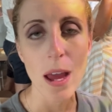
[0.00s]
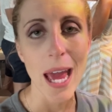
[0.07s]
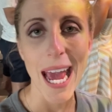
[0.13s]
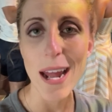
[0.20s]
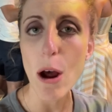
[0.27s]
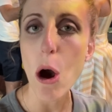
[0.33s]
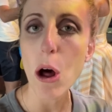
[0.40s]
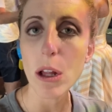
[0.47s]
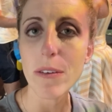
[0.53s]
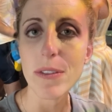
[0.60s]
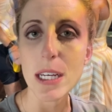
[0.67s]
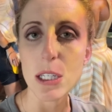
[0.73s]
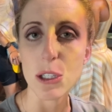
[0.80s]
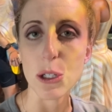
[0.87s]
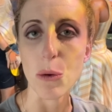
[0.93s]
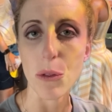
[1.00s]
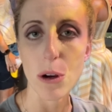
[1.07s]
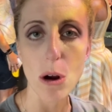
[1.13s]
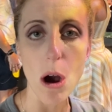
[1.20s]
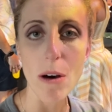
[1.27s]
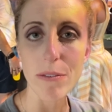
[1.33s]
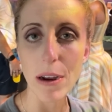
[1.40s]
And all of these do. They're
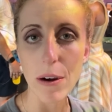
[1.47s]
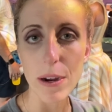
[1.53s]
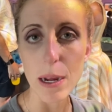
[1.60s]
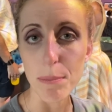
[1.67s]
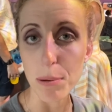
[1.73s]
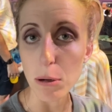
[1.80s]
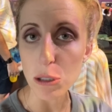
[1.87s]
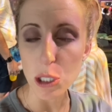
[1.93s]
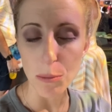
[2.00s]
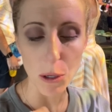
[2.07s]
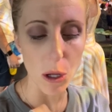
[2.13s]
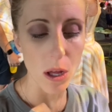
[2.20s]
all very approachable.